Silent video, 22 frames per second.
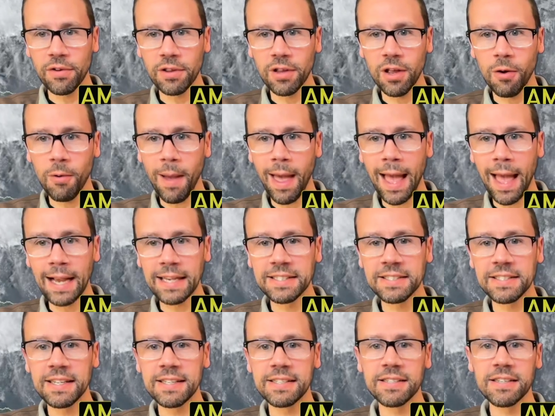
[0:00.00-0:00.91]
low
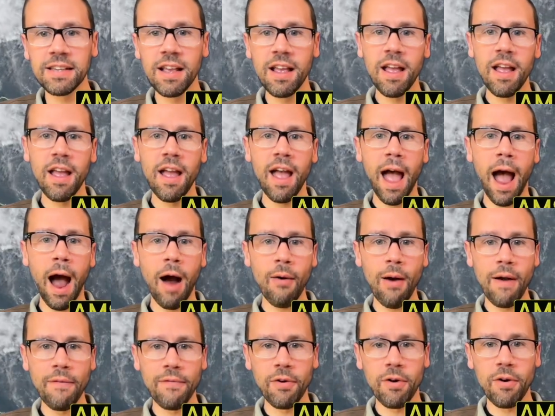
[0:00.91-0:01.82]
exits.
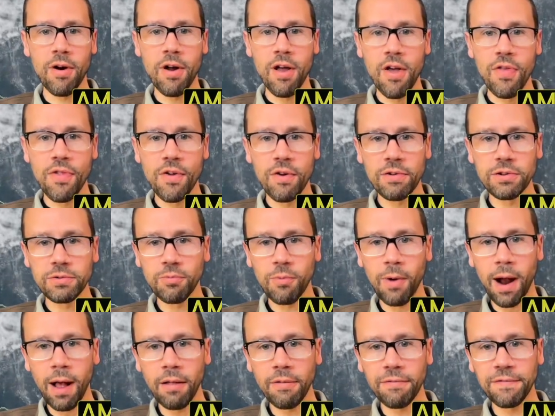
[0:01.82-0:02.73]
However, there is
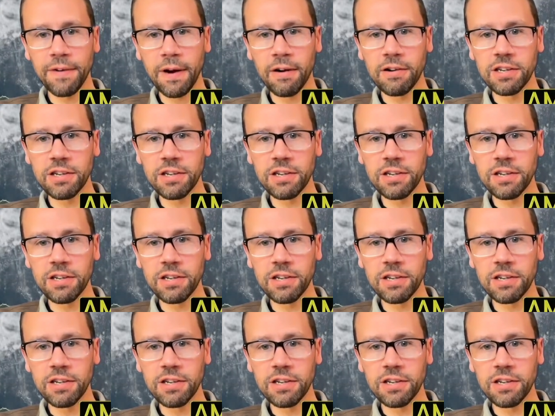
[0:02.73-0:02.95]
wildfire